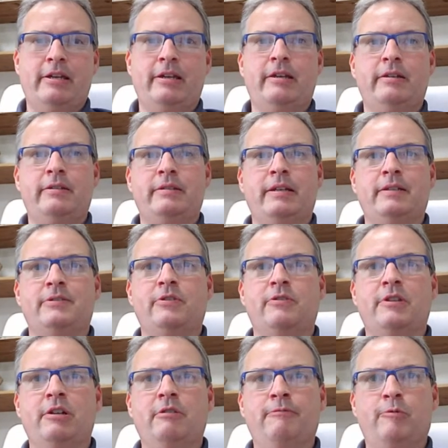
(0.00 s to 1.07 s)
And
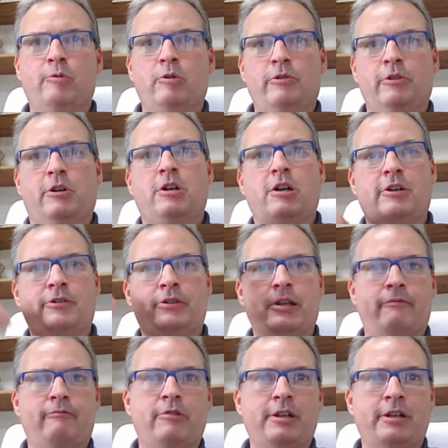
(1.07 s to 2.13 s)
so therefore their
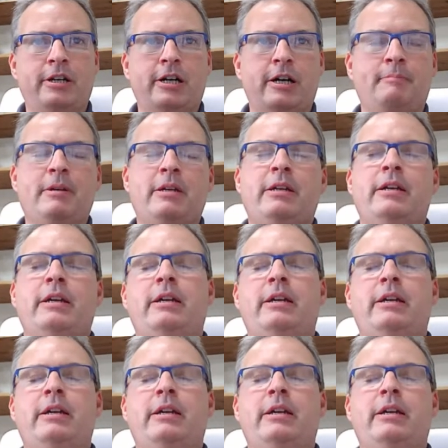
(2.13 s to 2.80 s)
costs have went up,